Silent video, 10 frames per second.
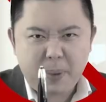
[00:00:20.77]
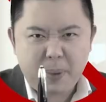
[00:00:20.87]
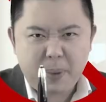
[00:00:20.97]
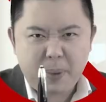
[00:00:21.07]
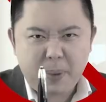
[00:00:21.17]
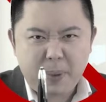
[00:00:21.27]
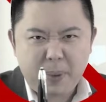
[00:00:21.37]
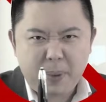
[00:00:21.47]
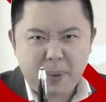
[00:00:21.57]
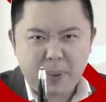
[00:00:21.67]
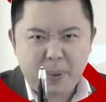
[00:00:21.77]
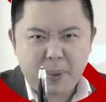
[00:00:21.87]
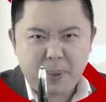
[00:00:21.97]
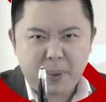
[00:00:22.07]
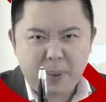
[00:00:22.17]

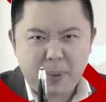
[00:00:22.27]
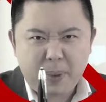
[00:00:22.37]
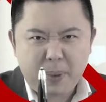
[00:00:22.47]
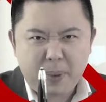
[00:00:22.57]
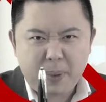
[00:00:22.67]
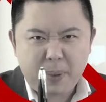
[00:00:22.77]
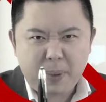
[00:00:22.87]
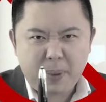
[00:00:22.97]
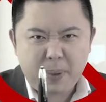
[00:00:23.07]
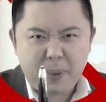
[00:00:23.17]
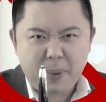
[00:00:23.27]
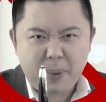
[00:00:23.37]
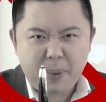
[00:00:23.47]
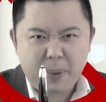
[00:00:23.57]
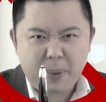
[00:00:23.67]

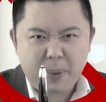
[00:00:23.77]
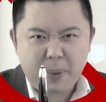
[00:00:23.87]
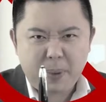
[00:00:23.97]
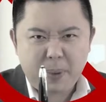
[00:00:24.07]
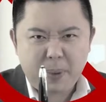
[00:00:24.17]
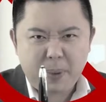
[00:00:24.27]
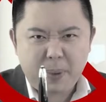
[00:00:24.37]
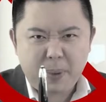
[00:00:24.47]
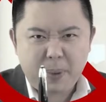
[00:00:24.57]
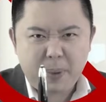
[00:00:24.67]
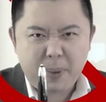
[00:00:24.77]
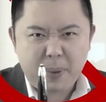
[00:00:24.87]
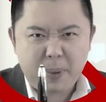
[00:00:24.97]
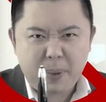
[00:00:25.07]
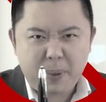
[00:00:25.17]

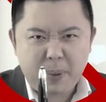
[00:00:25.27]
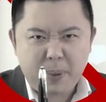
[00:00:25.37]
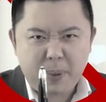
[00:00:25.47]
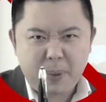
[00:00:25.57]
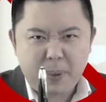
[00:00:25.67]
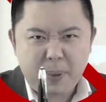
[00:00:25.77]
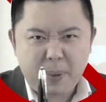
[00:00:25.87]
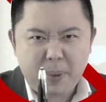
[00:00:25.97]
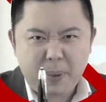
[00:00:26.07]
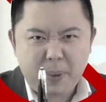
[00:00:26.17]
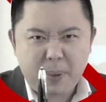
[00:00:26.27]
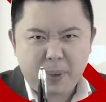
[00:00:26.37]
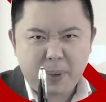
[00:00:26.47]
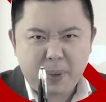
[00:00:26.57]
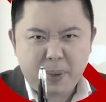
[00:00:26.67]

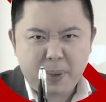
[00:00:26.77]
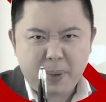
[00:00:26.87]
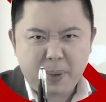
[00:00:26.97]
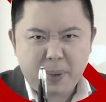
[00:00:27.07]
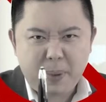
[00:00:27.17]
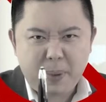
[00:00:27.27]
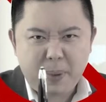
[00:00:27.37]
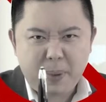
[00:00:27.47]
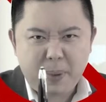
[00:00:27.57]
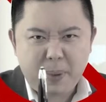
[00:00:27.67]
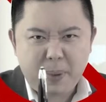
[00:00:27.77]
The person shown says nothing.